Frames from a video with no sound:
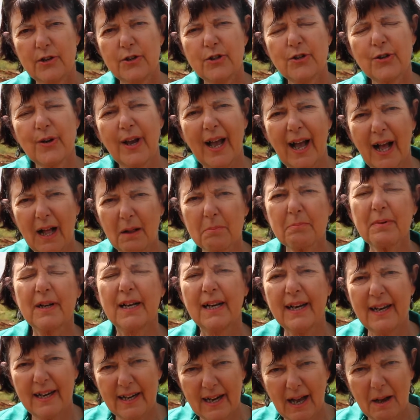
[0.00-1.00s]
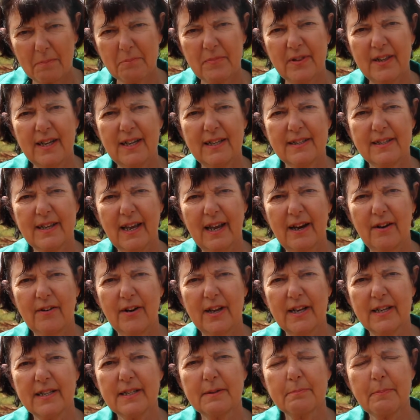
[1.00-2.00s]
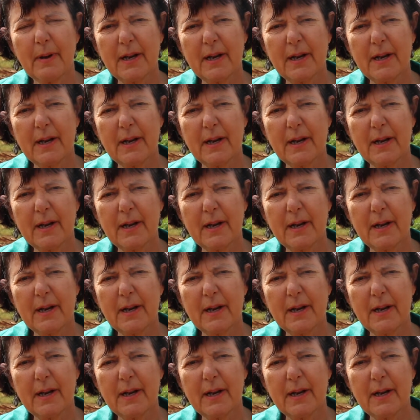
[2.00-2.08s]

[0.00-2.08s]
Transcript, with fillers: to help clean up these areas